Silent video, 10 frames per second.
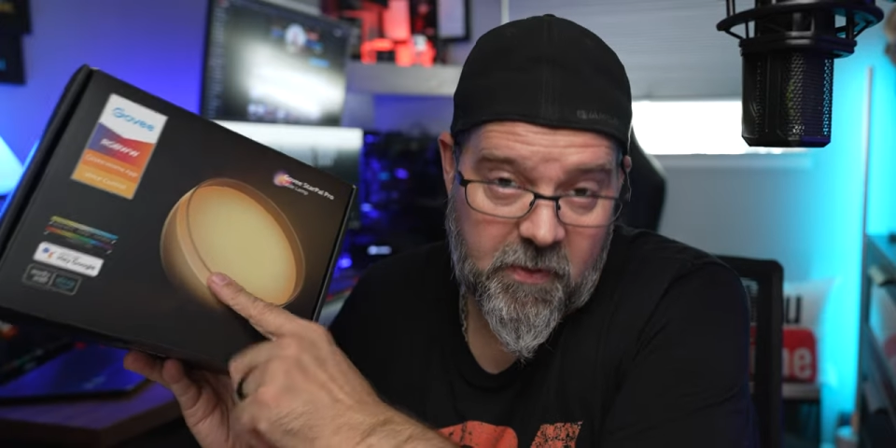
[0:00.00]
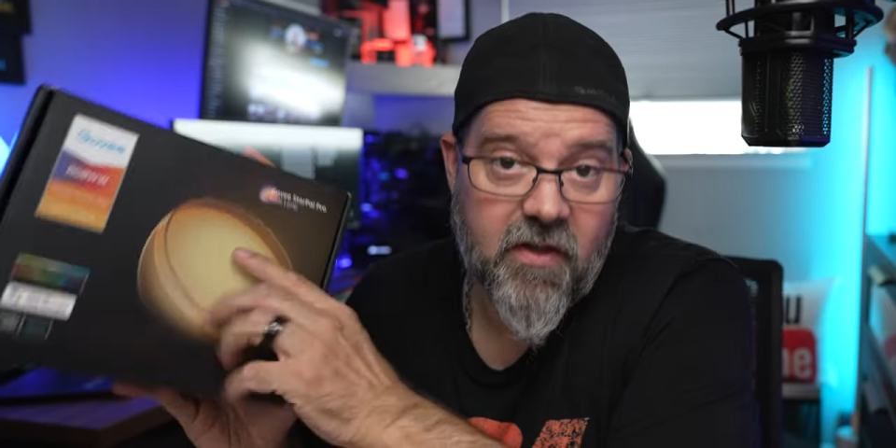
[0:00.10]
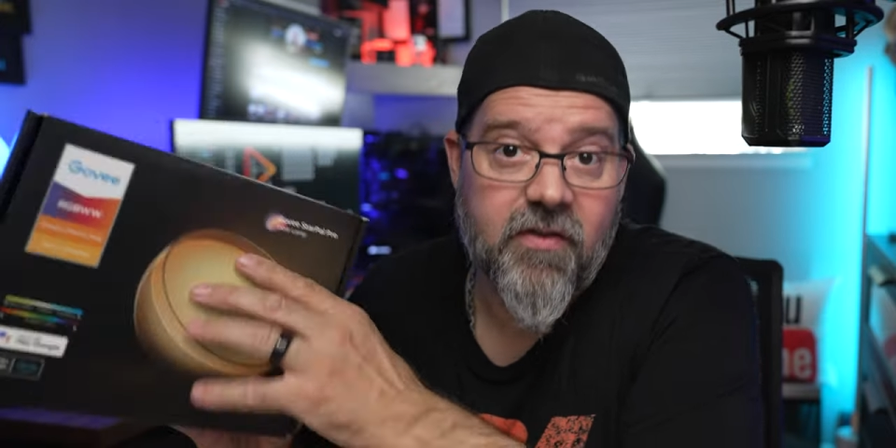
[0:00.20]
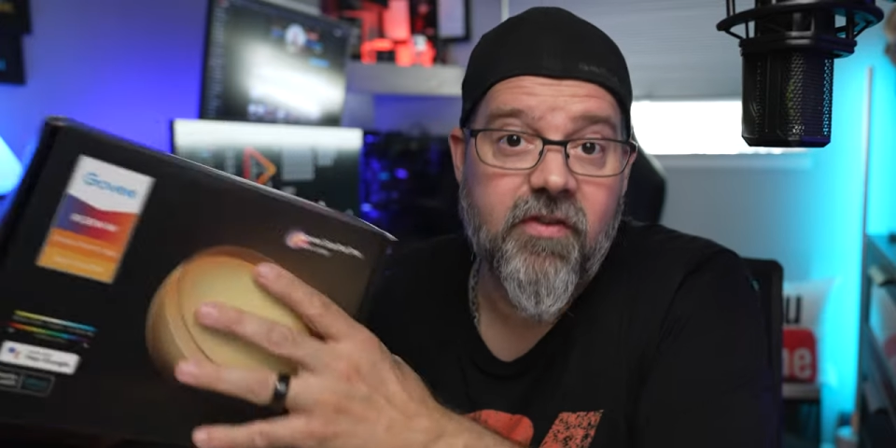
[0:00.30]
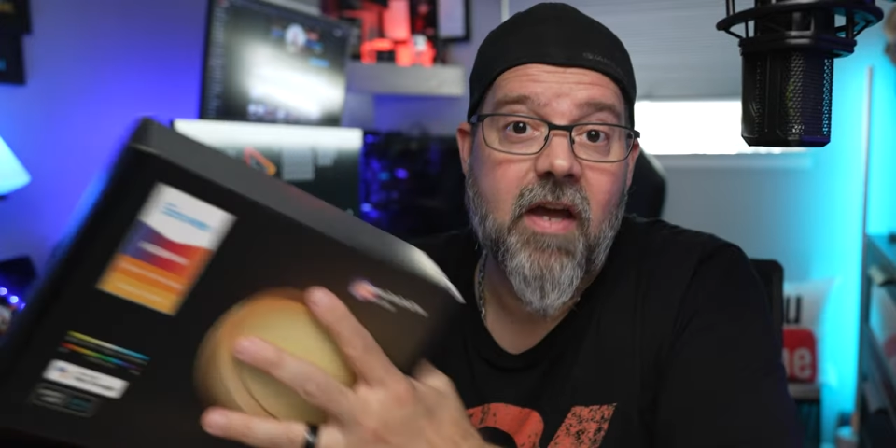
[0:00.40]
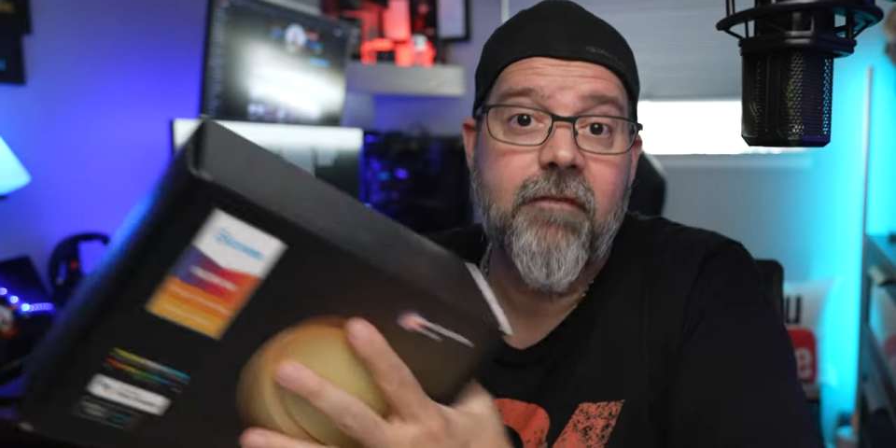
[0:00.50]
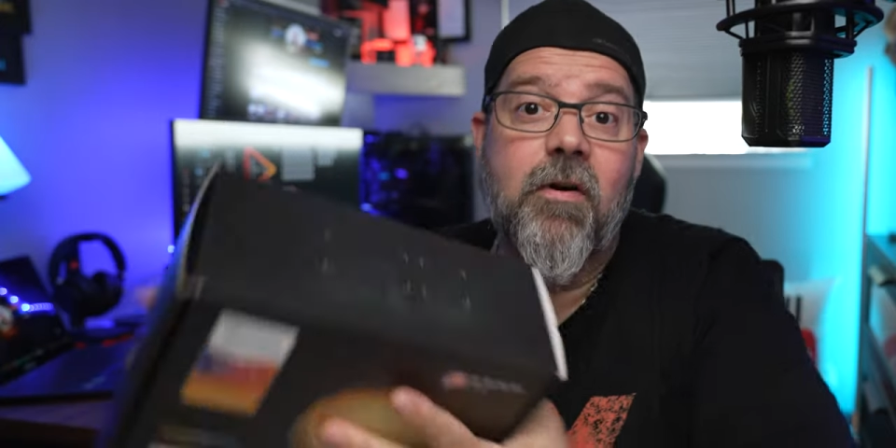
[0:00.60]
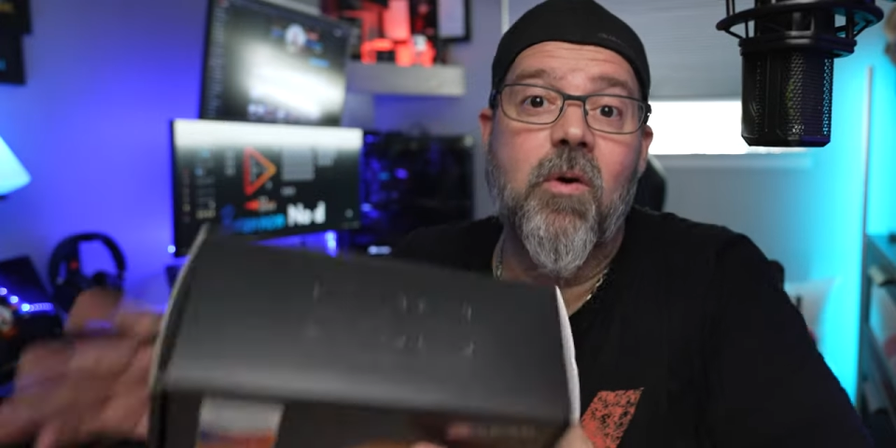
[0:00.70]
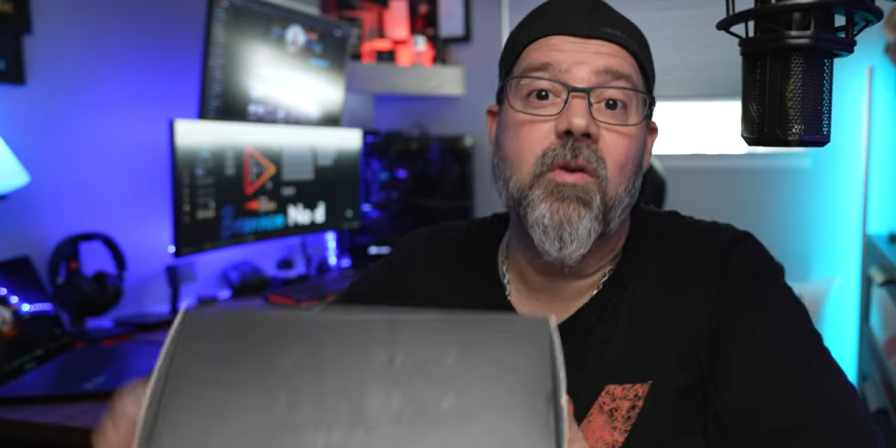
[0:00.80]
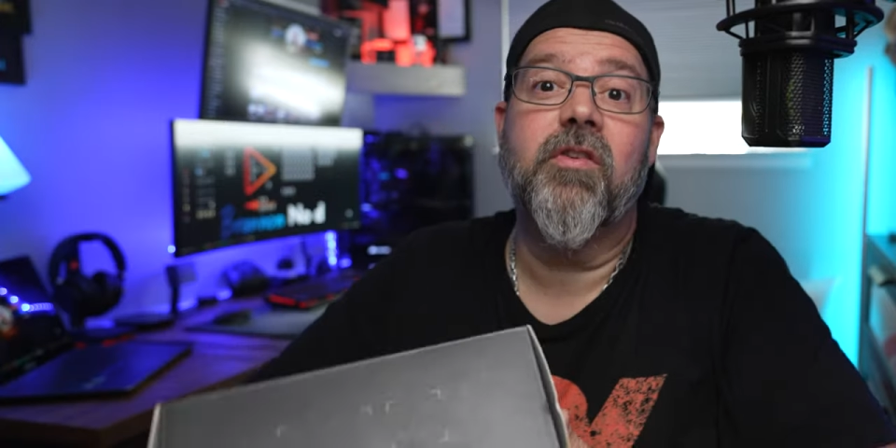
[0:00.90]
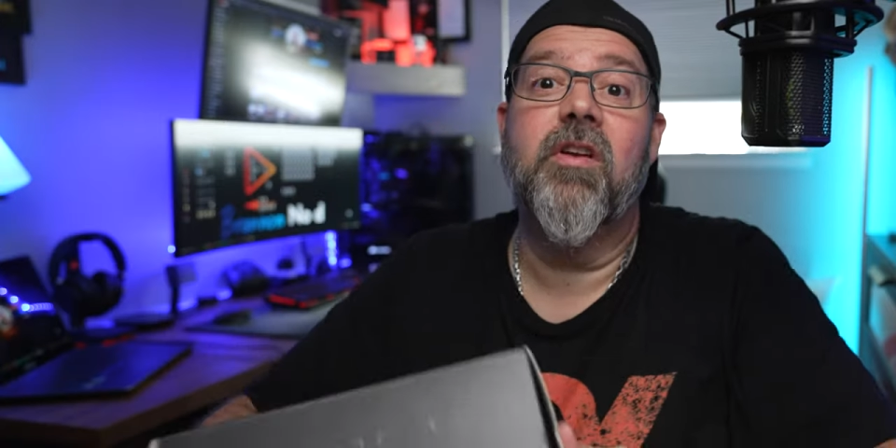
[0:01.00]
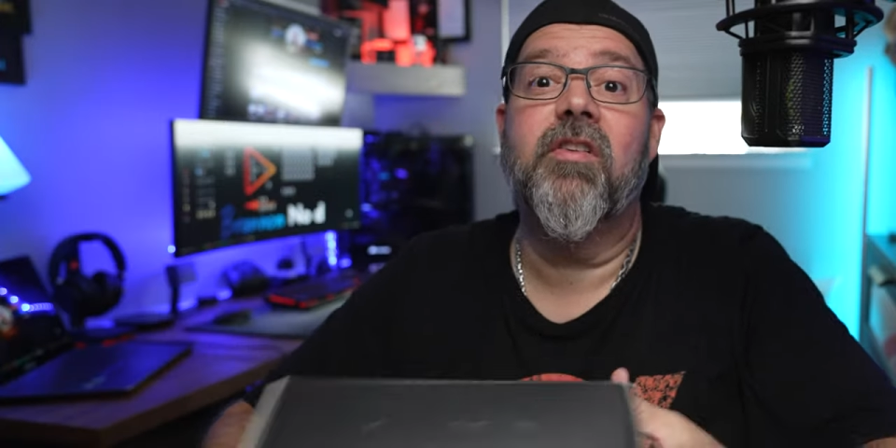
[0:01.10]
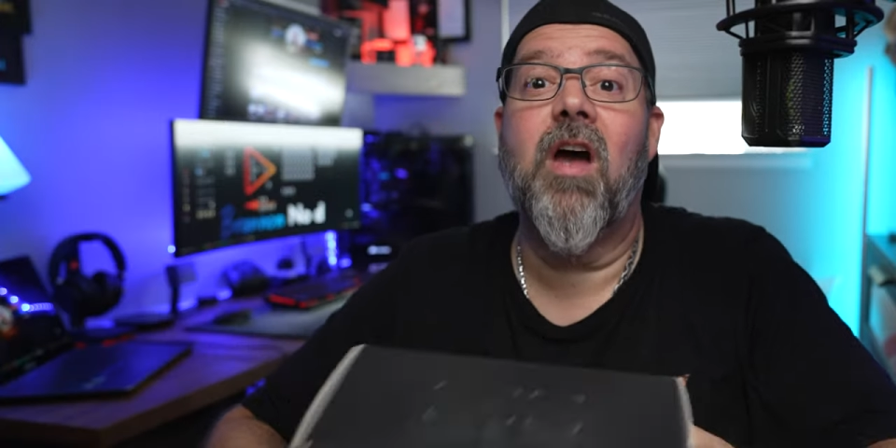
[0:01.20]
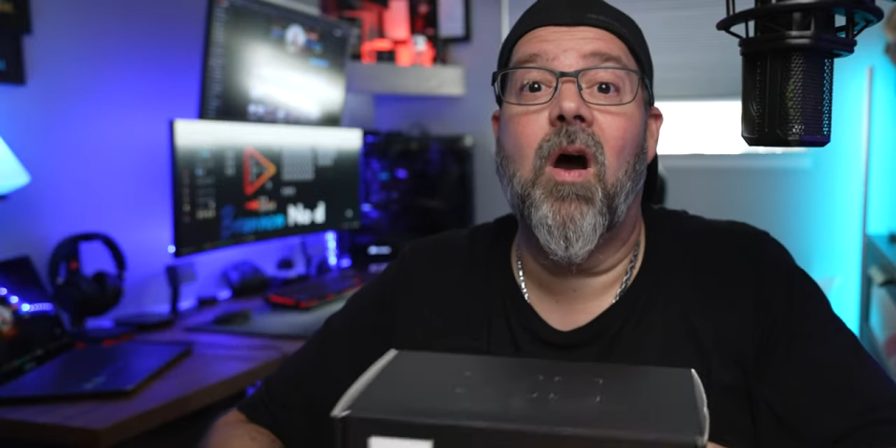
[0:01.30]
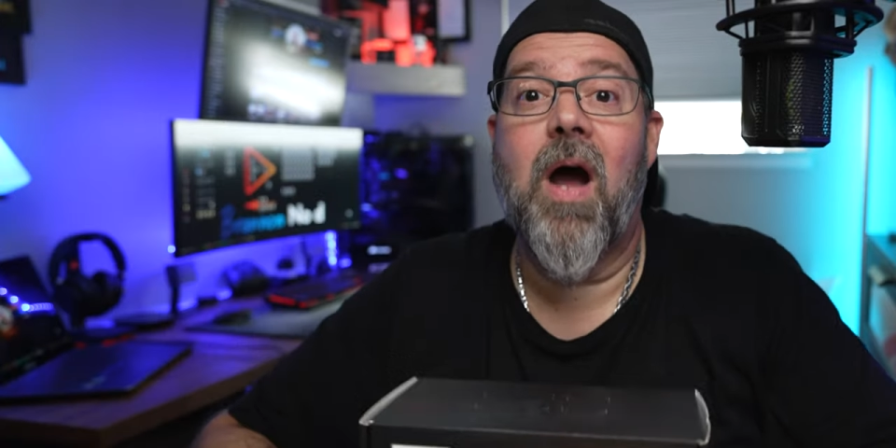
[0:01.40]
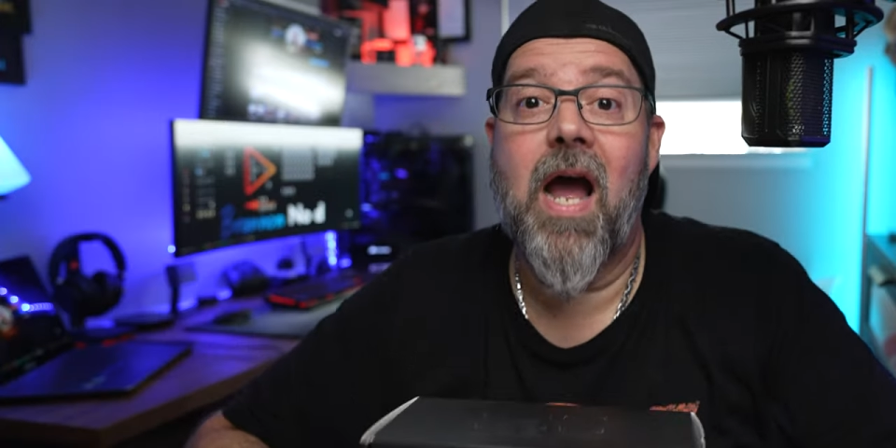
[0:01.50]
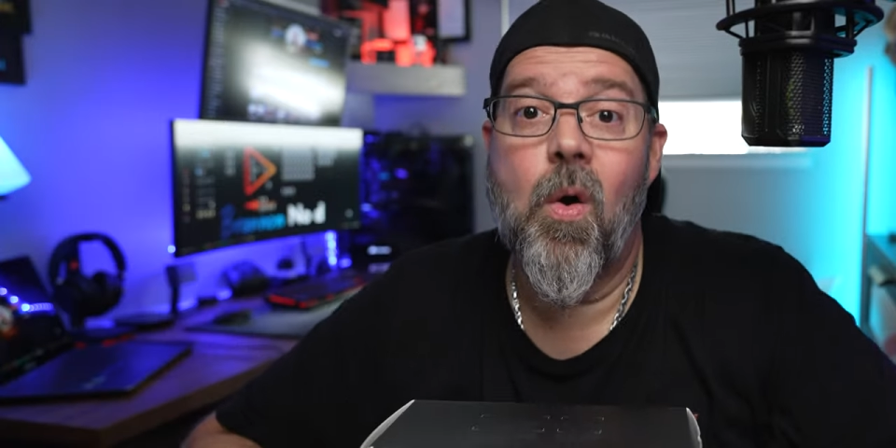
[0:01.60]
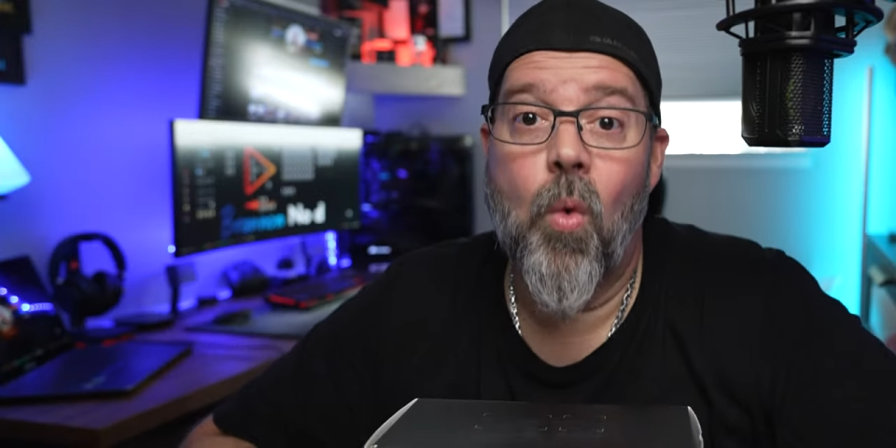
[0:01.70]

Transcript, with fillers: because that, folks, is how I